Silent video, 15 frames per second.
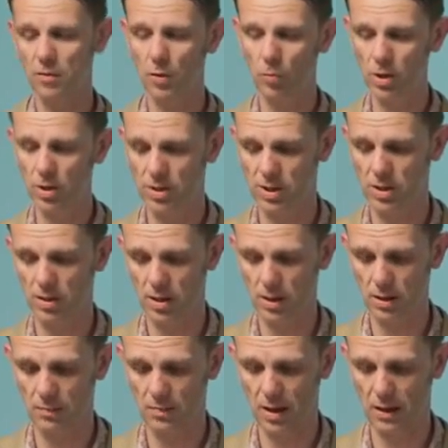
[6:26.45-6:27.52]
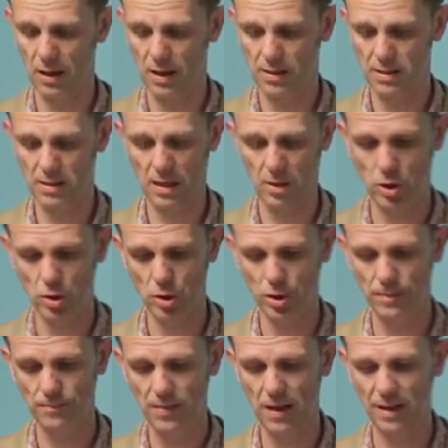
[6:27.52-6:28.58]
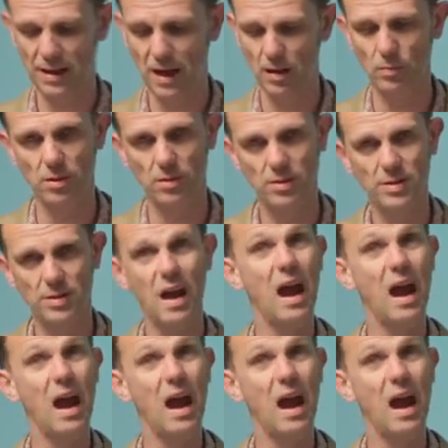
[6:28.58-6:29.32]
of the words in the statutory enactment.